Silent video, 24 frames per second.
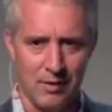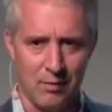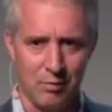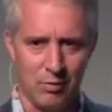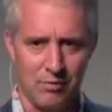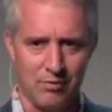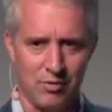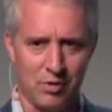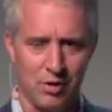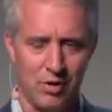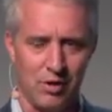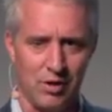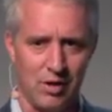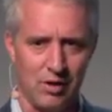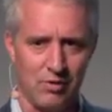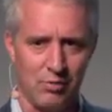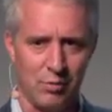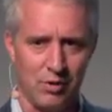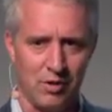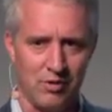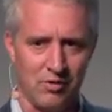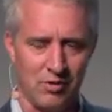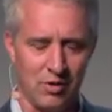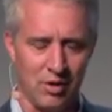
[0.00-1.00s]
We've done that
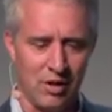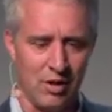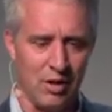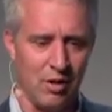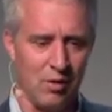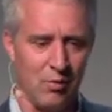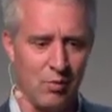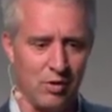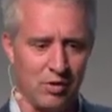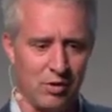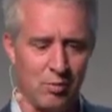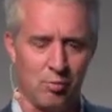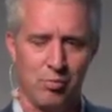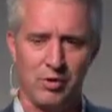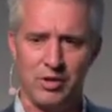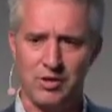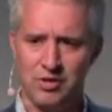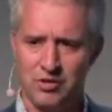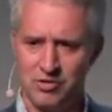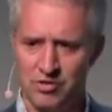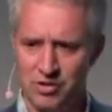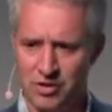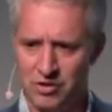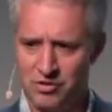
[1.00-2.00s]
with the
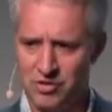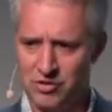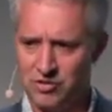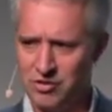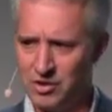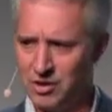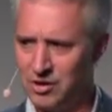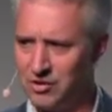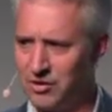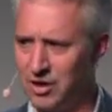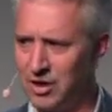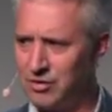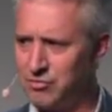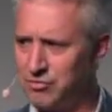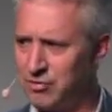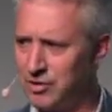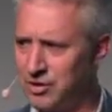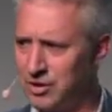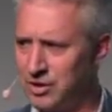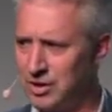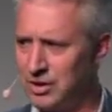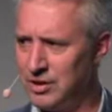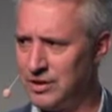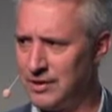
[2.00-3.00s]
British existing
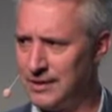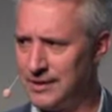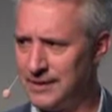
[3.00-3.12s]
crowdfunder.